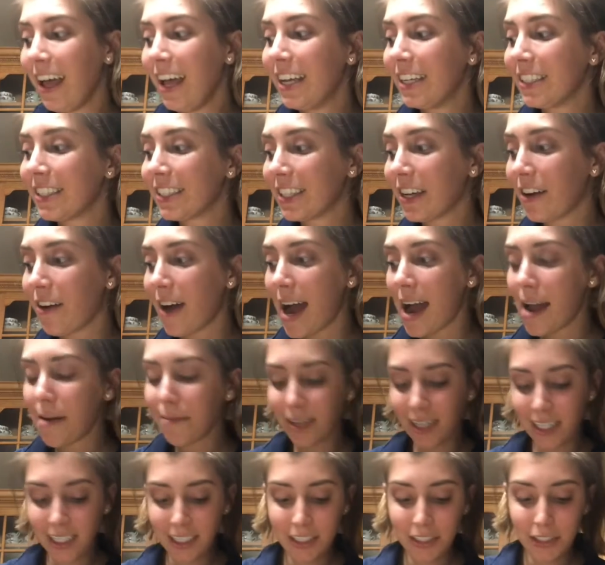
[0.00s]
So I'm
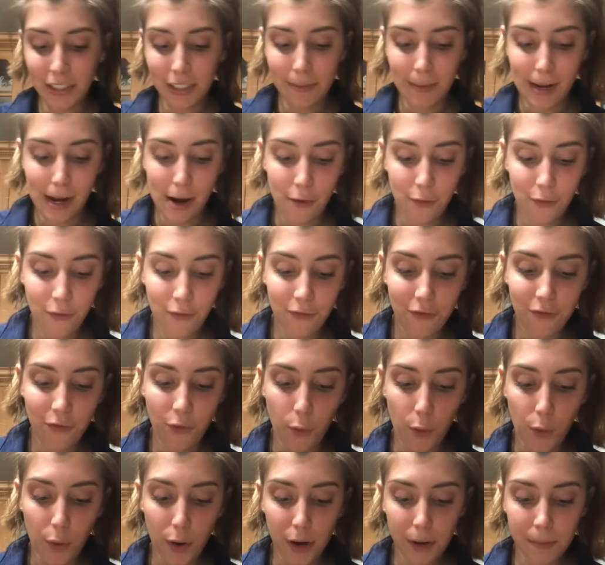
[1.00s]
gonna do about
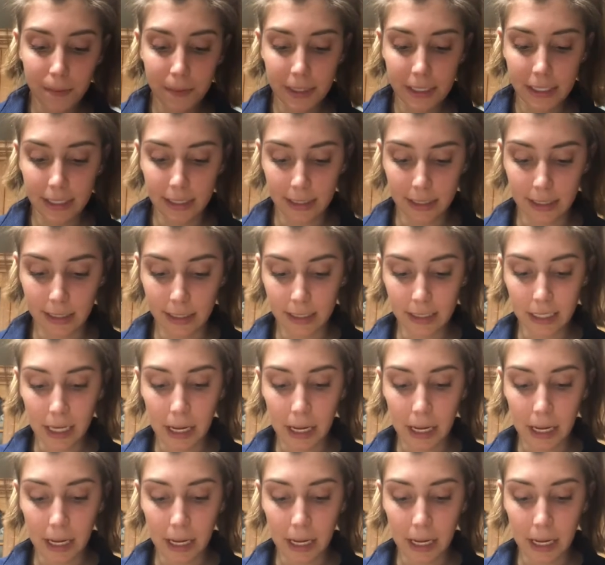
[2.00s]
4 pieces.